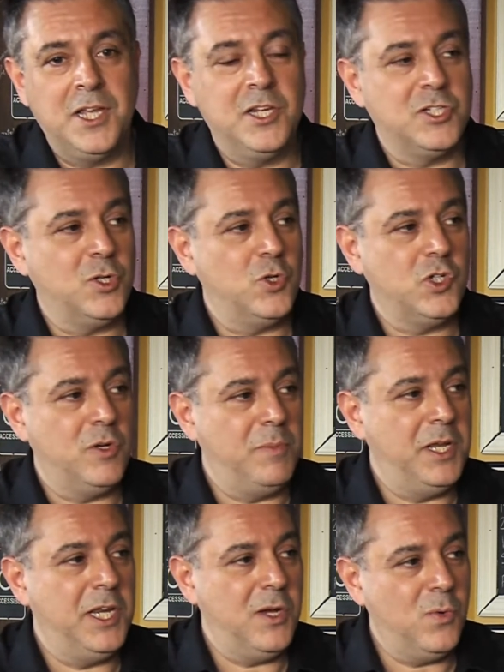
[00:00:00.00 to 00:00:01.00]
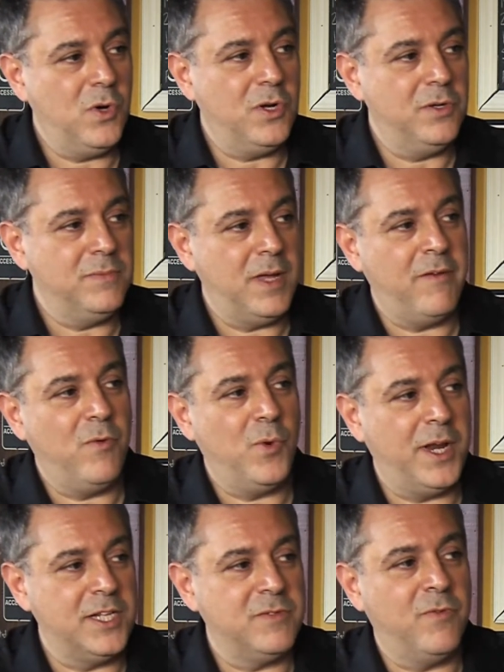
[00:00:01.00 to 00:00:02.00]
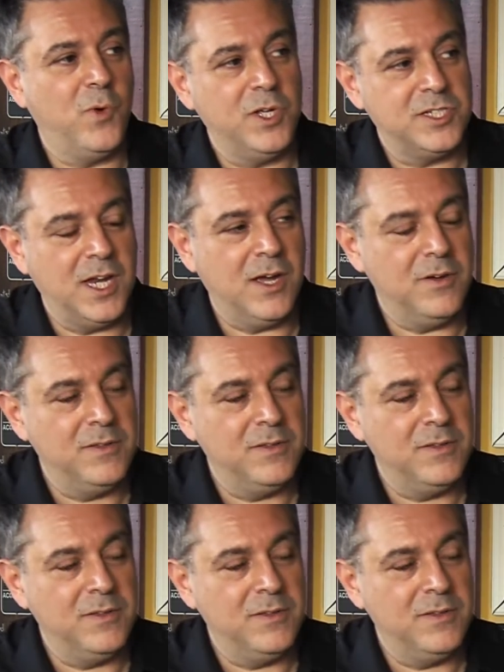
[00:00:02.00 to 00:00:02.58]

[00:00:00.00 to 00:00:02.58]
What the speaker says: in the social media world, everyone has a voice now.